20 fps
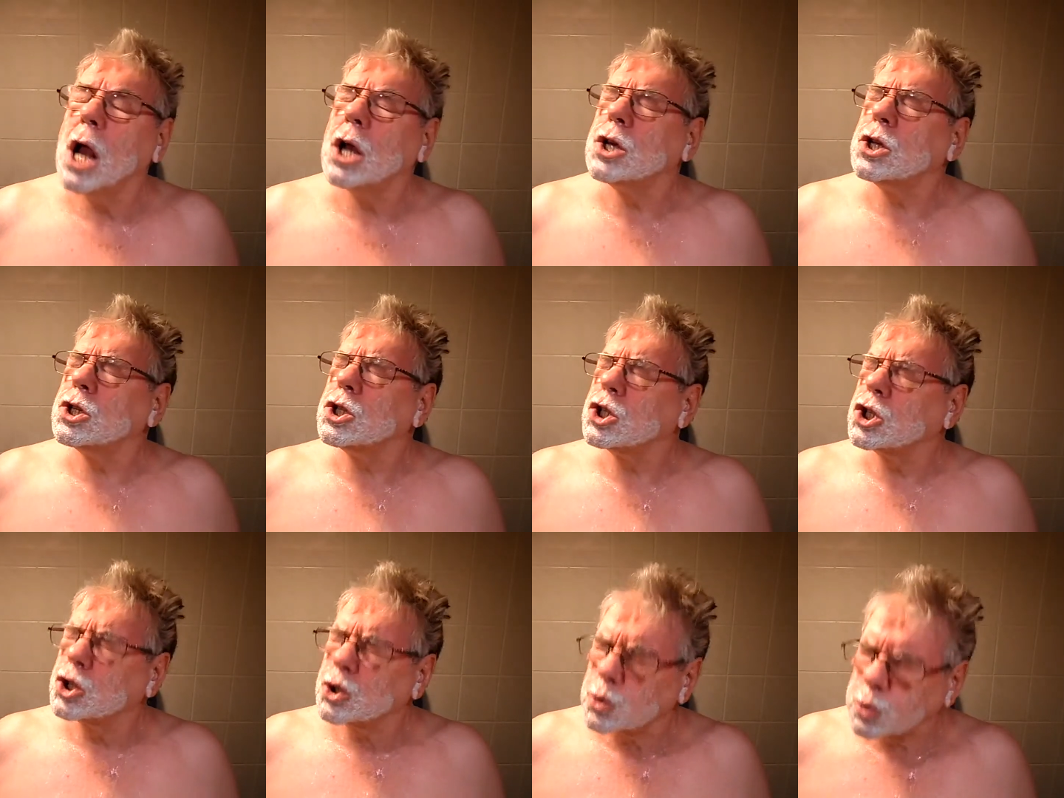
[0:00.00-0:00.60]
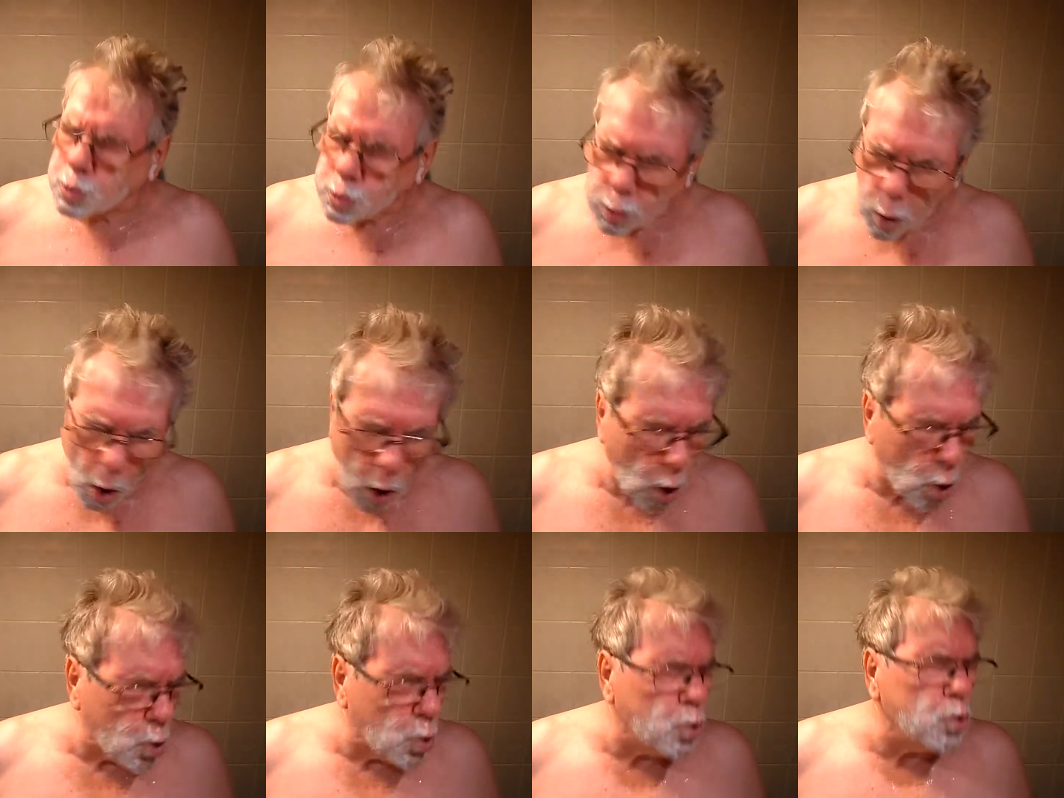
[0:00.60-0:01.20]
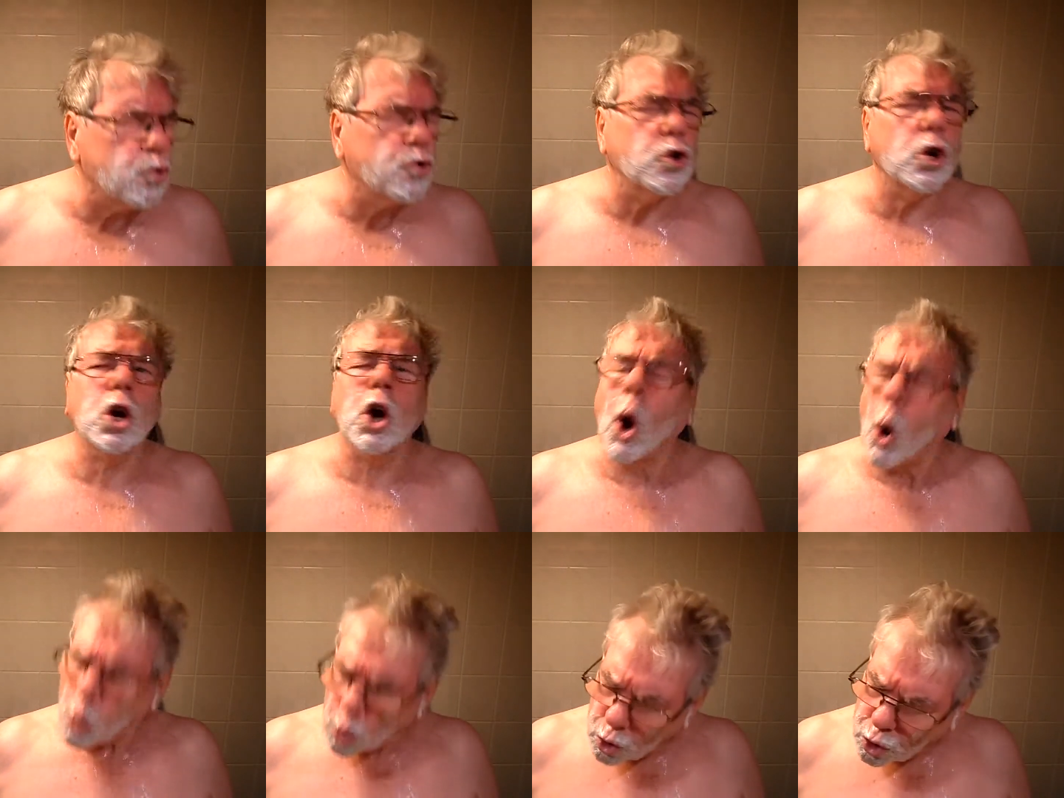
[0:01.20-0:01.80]
and
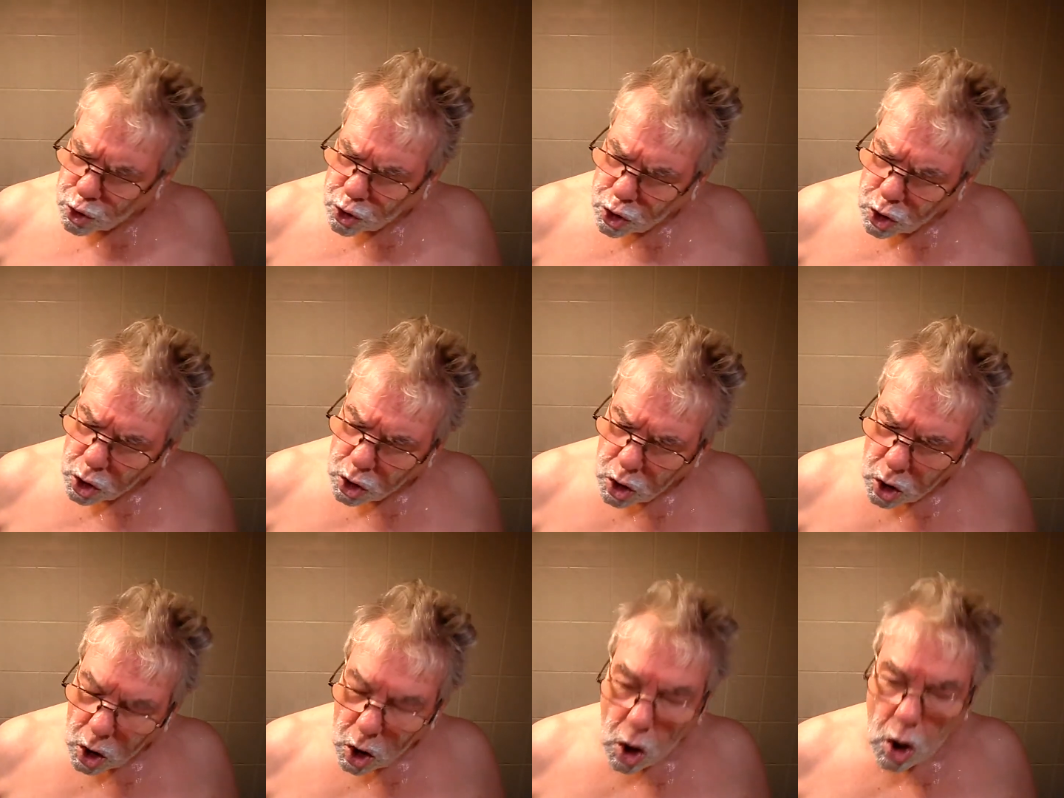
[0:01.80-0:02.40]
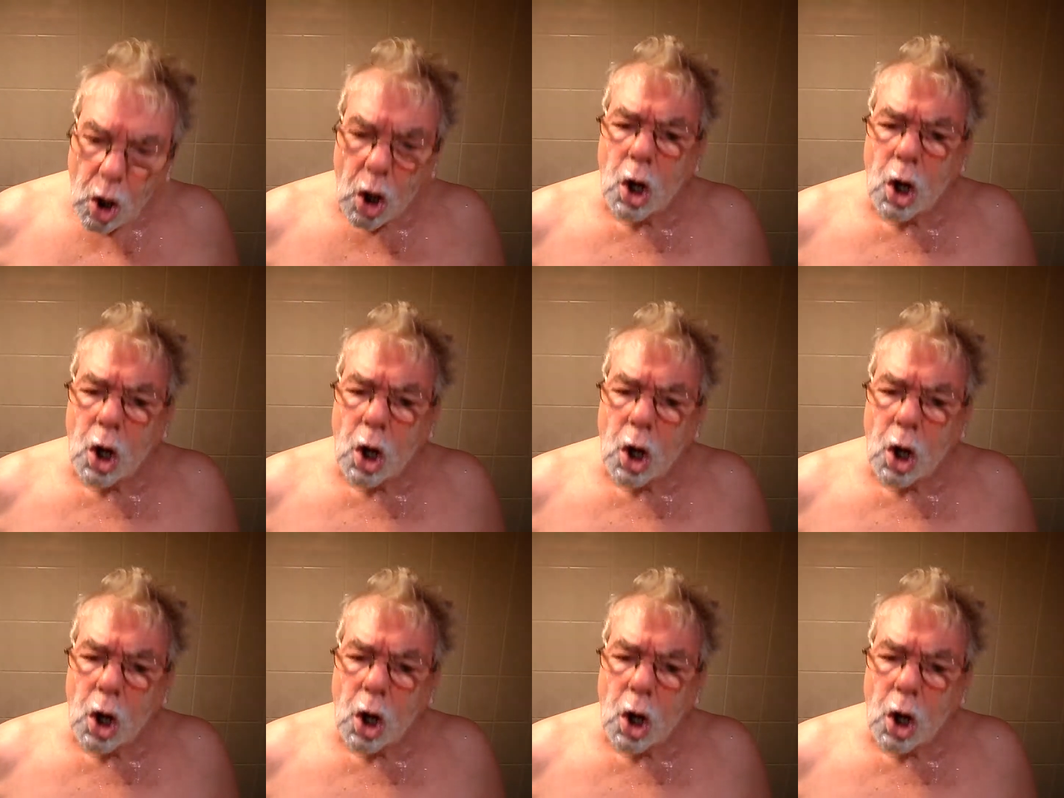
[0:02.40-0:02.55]
swallowed the goat.